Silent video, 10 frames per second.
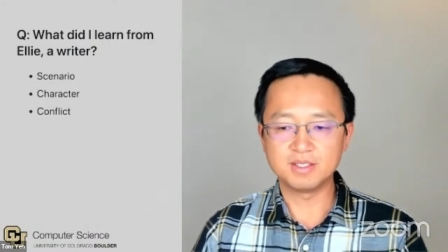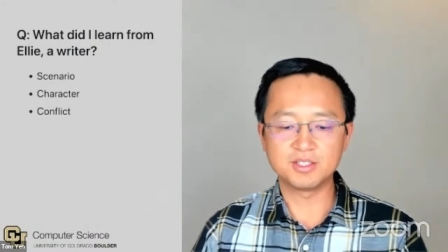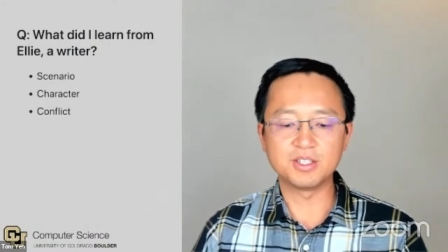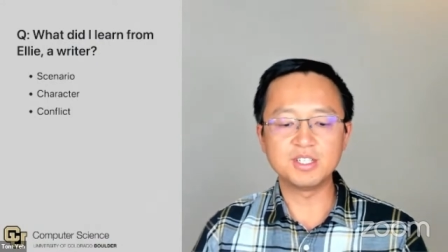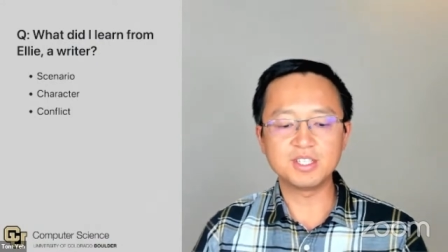
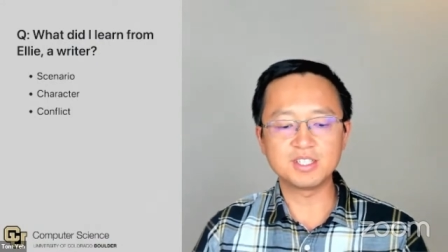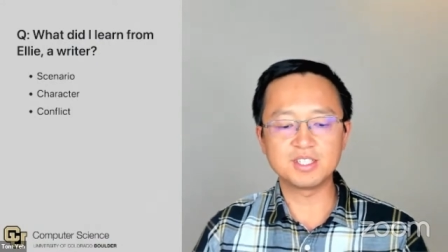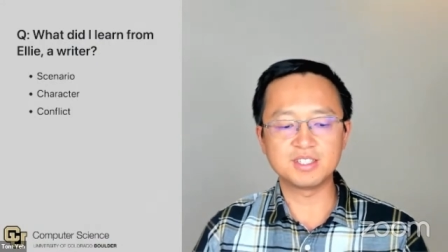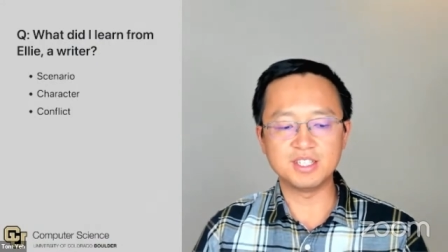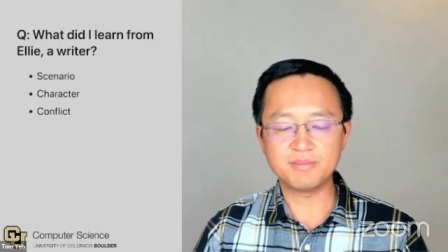So this
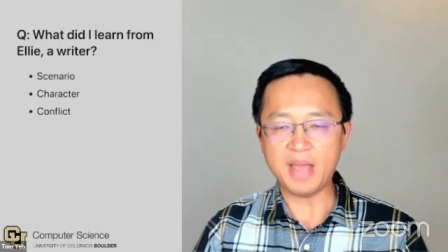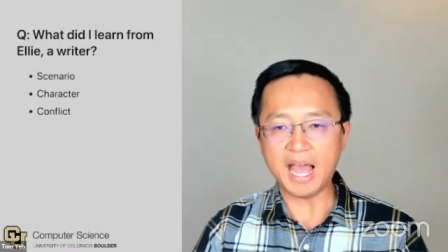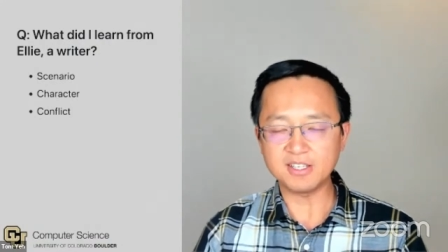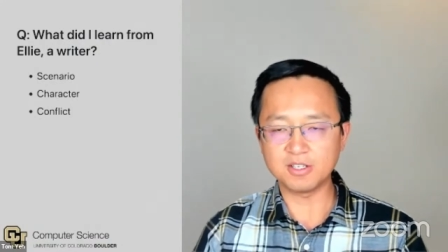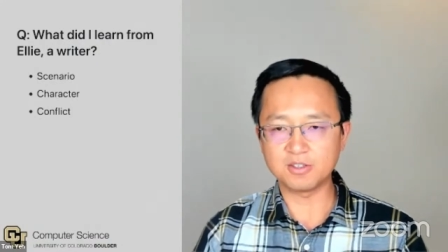is this
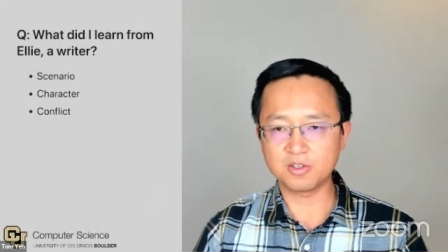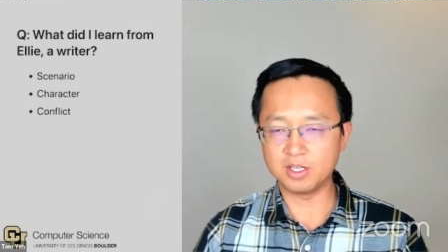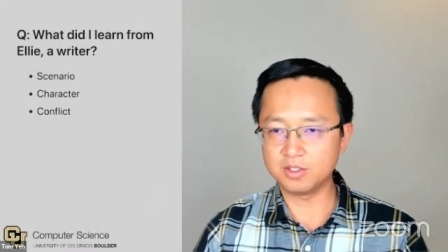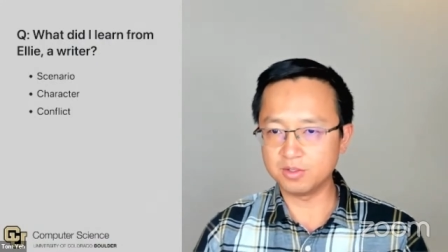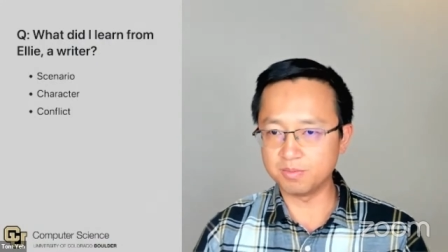passage
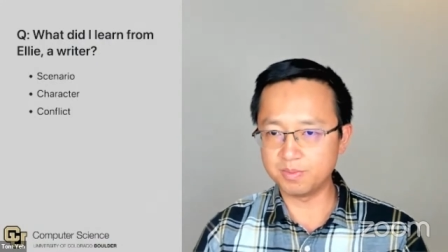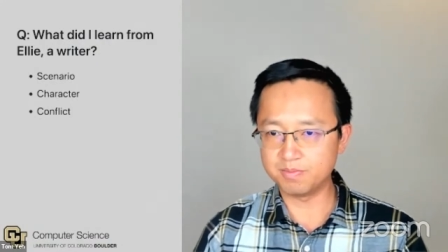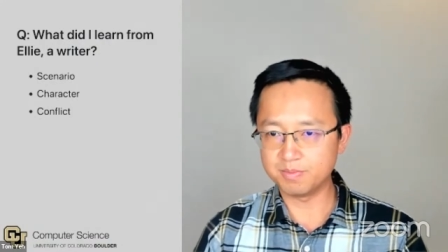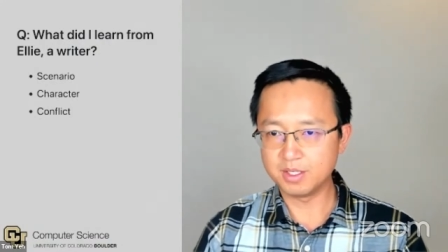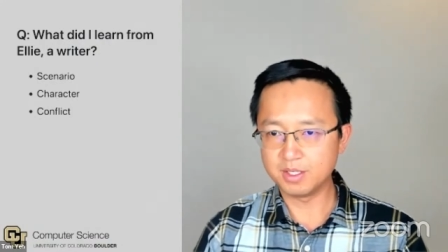trying to
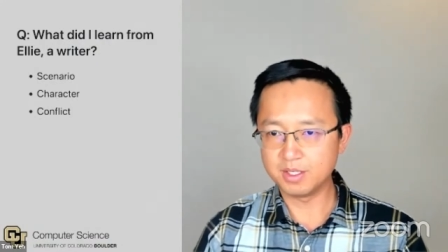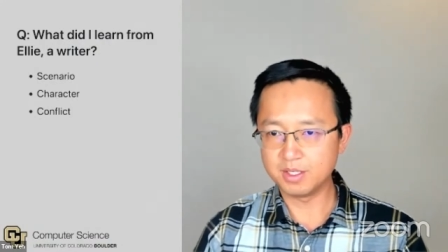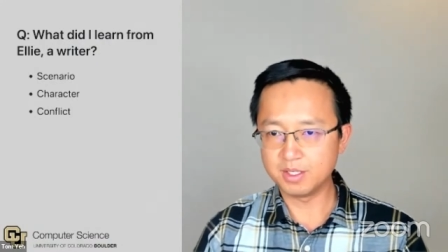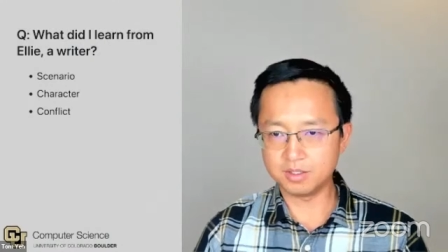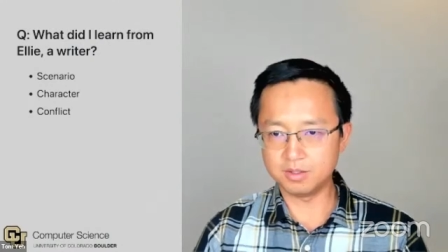
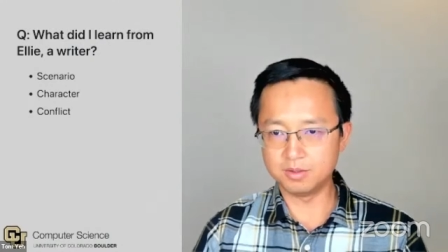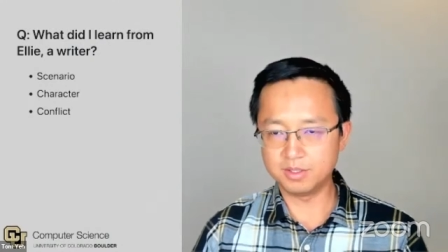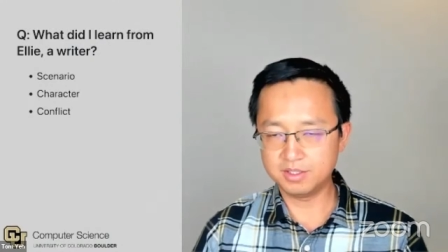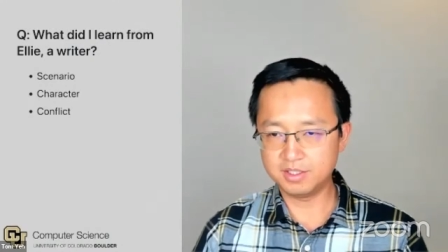to